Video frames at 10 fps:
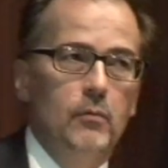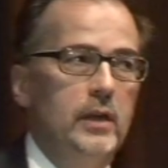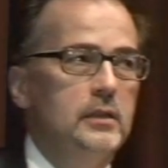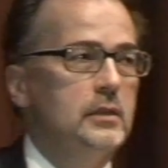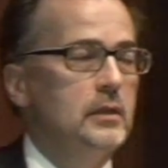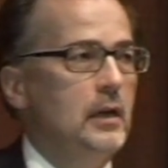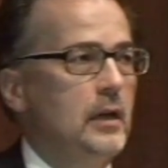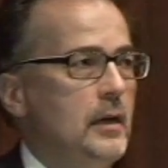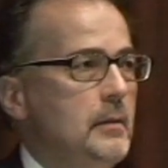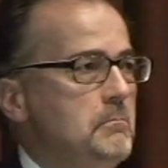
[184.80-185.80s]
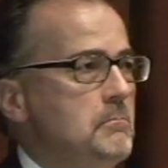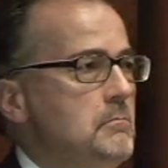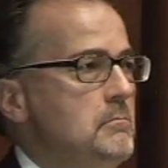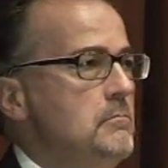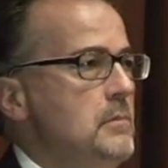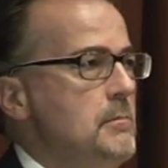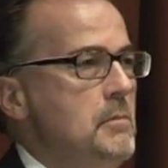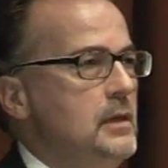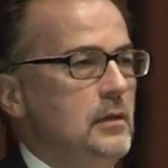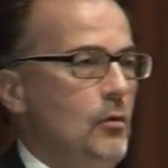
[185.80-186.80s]
which
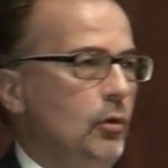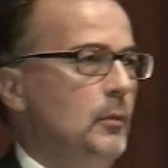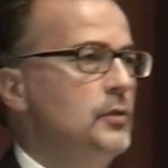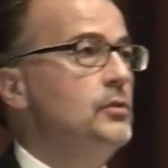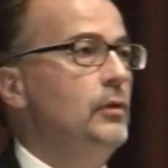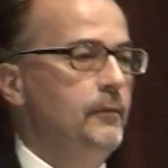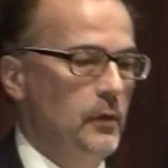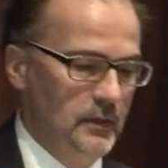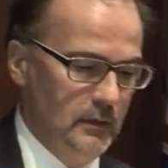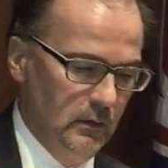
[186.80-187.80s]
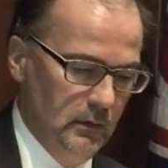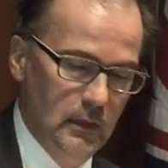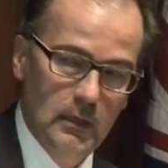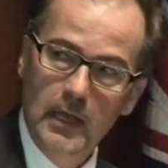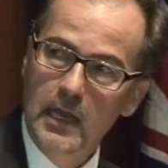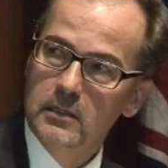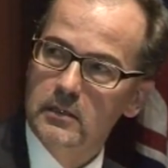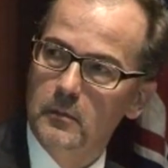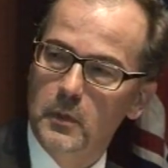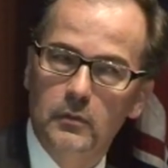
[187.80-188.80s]
is an almost universal
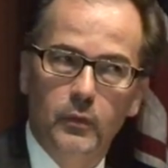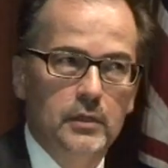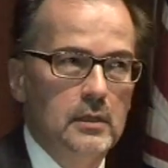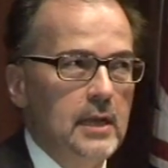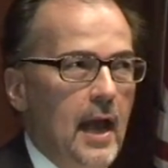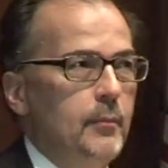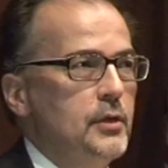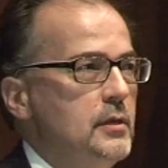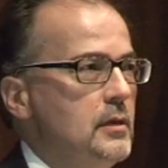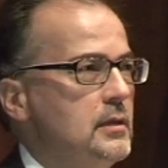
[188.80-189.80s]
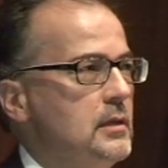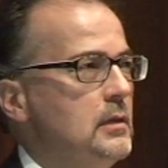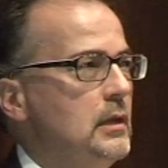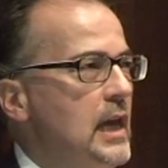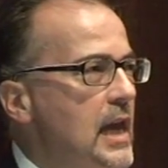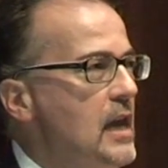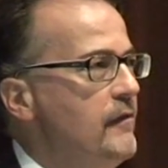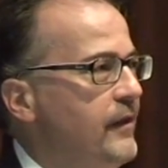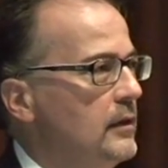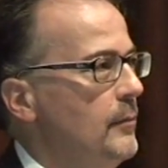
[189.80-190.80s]
instrument which establishes key
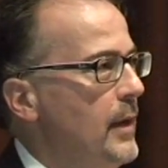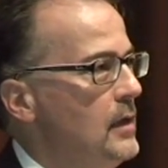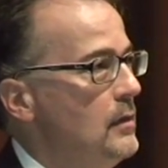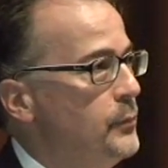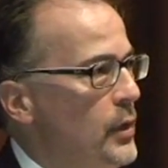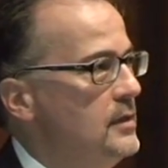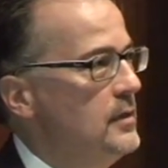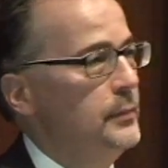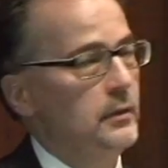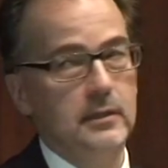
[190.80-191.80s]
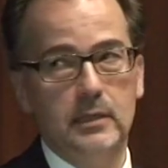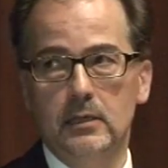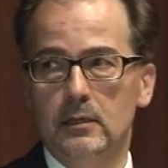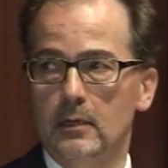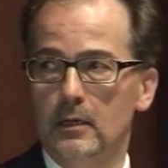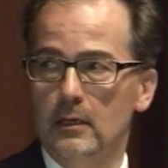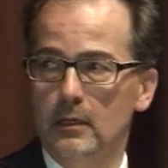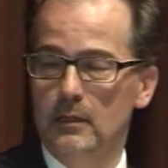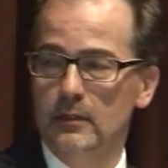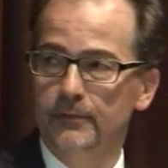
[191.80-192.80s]
fundamental principles in the
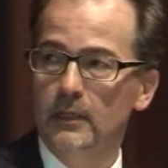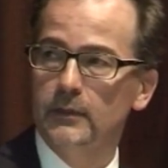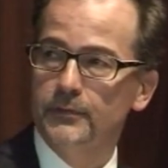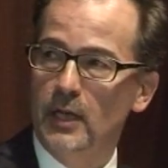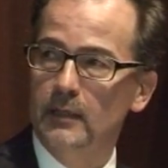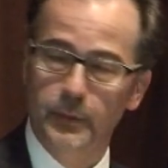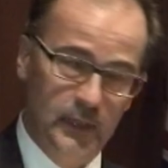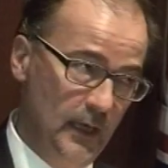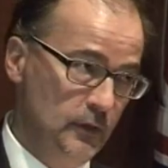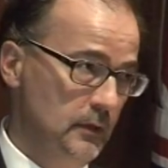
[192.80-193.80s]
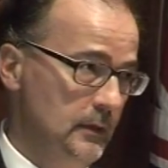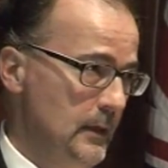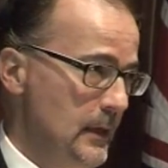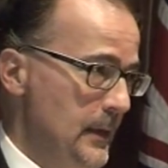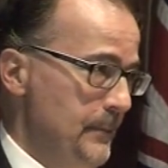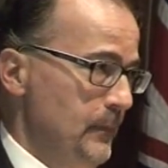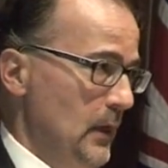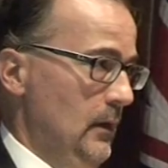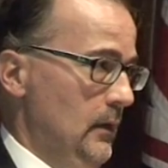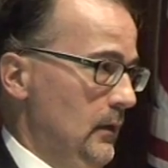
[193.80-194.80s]
field of child protection.
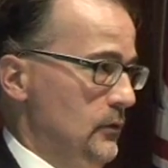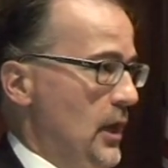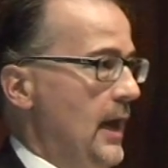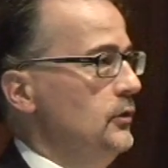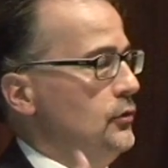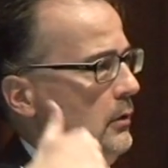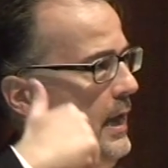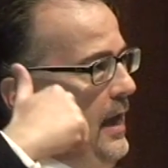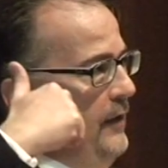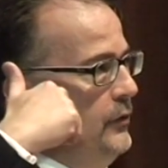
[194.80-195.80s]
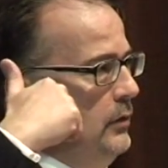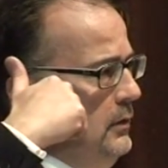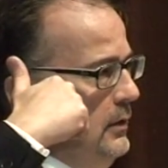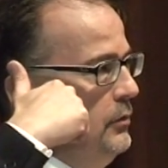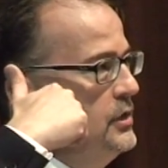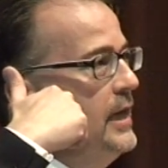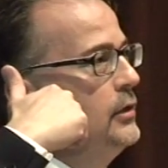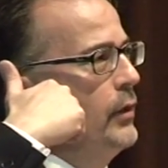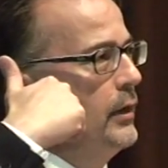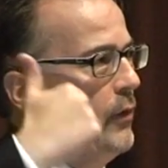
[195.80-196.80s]
Child shall have
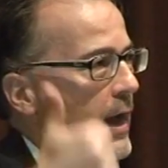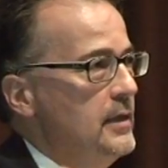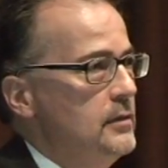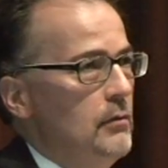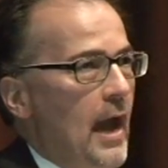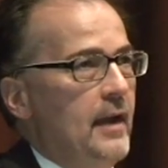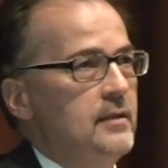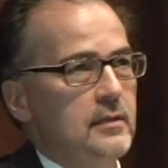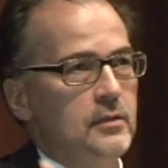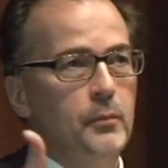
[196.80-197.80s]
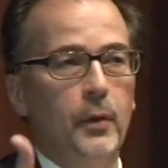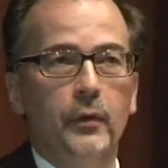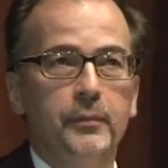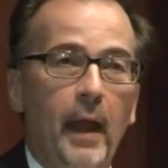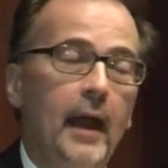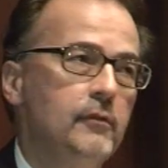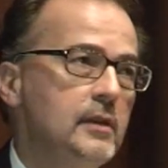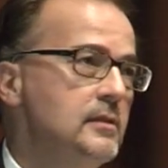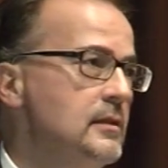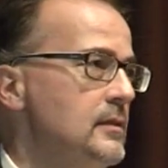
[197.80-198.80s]
continuing right to access to both
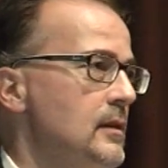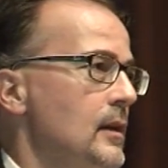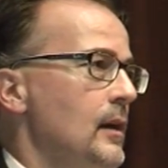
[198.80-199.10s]
parents.